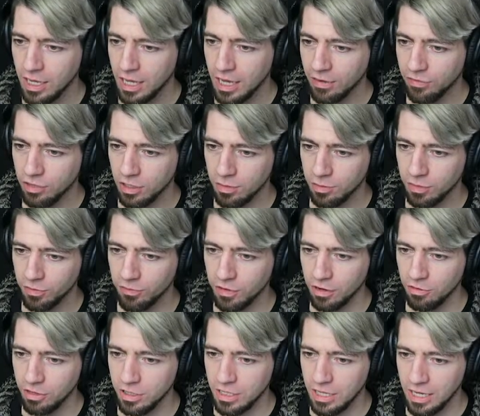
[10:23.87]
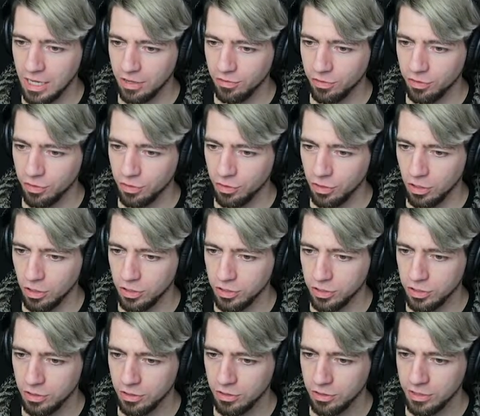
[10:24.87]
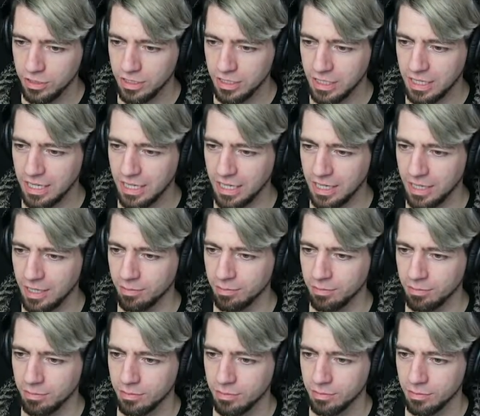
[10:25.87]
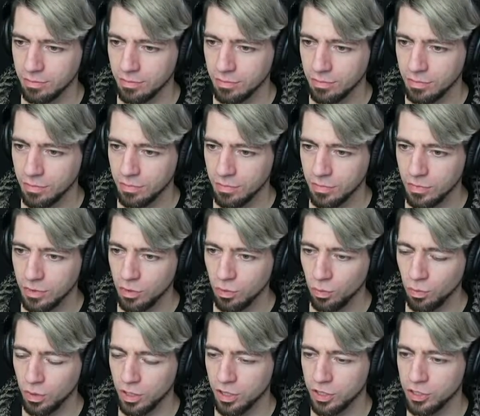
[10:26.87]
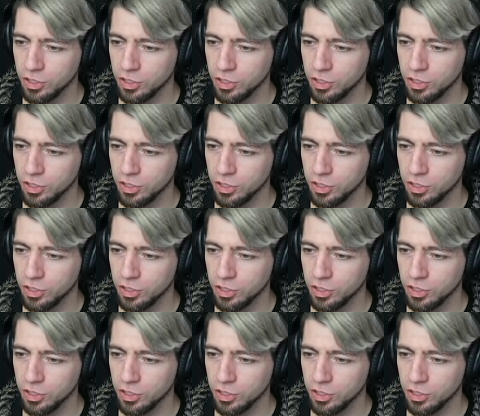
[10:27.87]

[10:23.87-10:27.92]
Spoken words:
I've got to be very careful not to kill him with